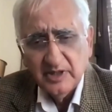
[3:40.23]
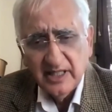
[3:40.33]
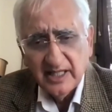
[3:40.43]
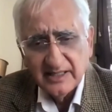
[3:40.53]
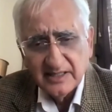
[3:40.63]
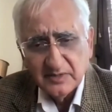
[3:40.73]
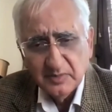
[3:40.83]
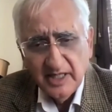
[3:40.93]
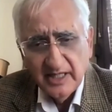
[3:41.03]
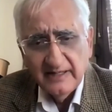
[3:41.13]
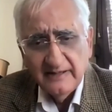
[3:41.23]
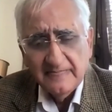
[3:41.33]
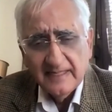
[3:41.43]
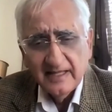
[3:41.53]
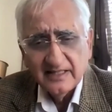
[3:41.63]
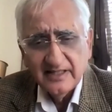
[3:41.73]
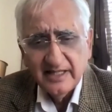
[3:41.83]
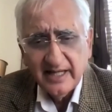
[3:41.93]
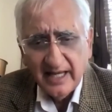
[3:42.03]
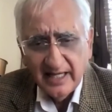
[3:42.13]
Be that as it may,
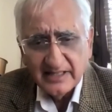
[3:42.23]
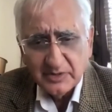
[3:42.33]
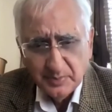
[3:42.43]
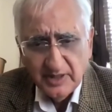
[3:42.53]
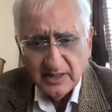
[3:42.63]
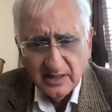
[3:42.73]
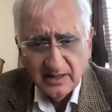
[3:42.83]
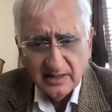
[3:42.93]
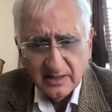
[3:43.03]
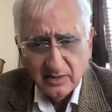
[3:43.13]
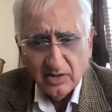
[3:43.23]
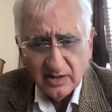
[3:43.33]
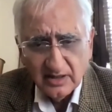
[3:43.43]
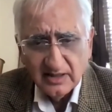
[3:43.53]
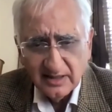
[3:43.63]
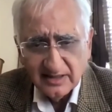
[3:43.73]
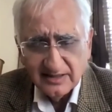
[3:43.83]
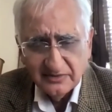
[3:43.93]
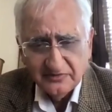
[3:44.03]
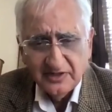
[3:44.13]
there has been not a
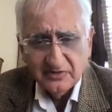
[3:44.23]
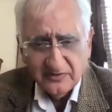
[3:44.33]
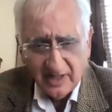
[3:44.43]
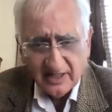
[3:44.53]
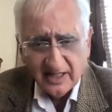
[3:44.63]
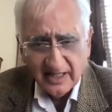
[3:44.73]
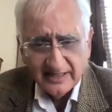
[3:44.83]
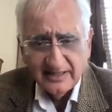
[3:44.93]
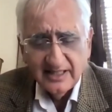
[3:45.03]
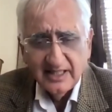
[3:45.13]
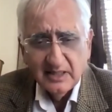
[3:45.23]
defeat of our kind,